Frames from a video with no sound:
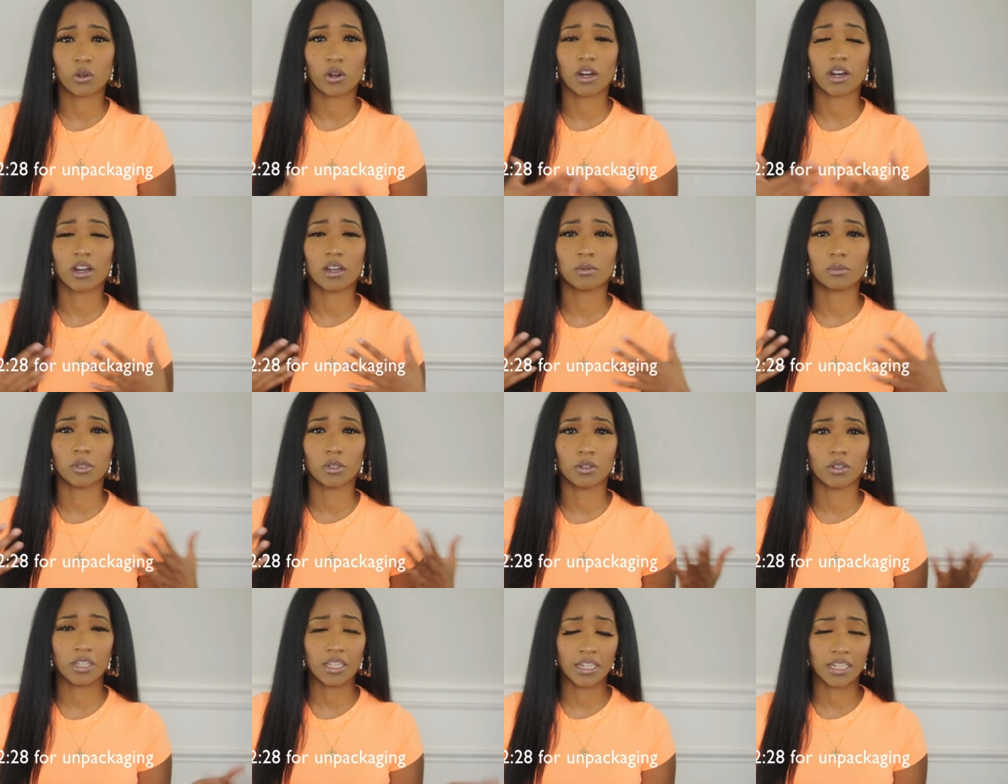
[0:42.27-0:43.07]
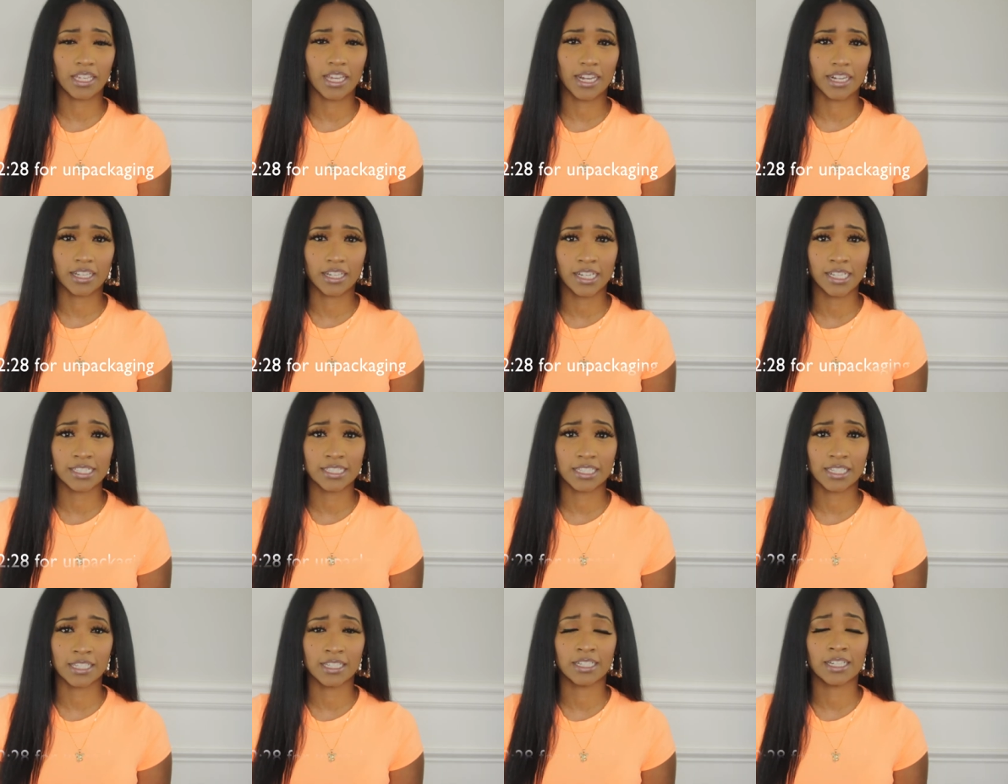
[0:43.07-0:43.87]
or uploaded any kind of
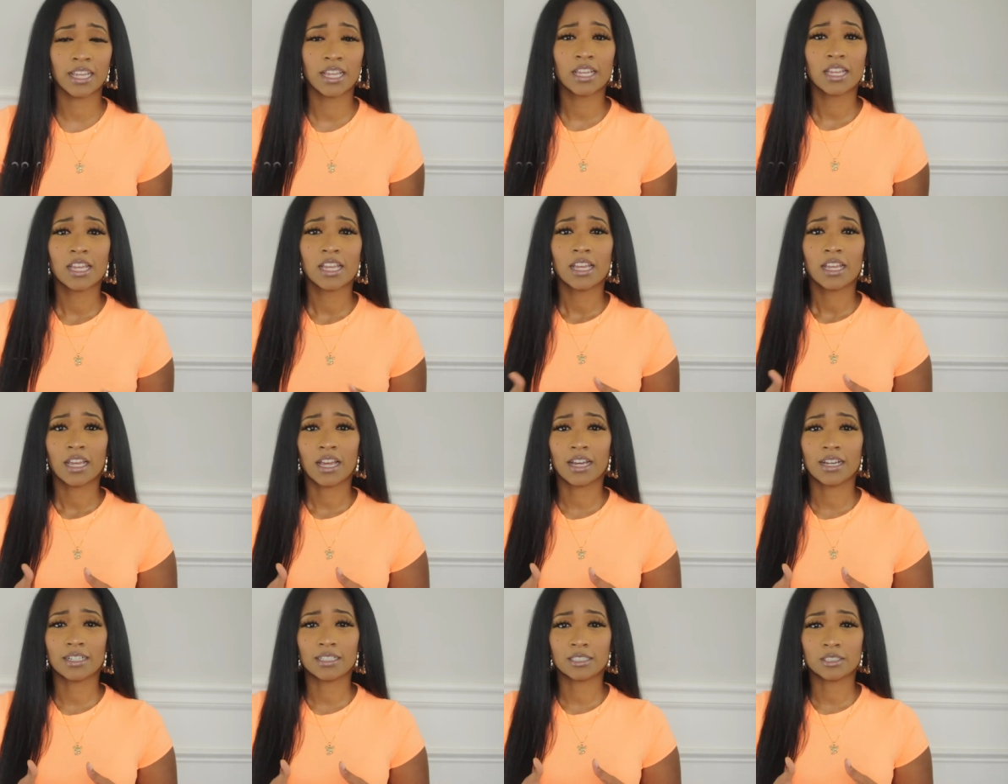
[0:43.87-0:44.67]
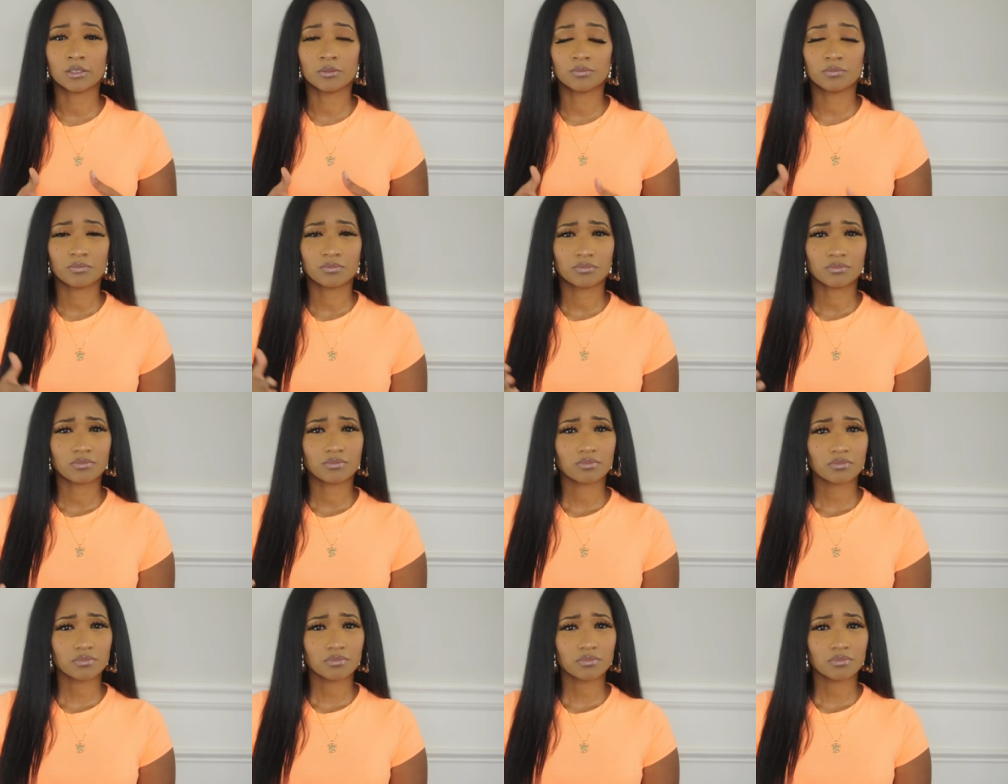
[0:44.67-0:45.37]
content.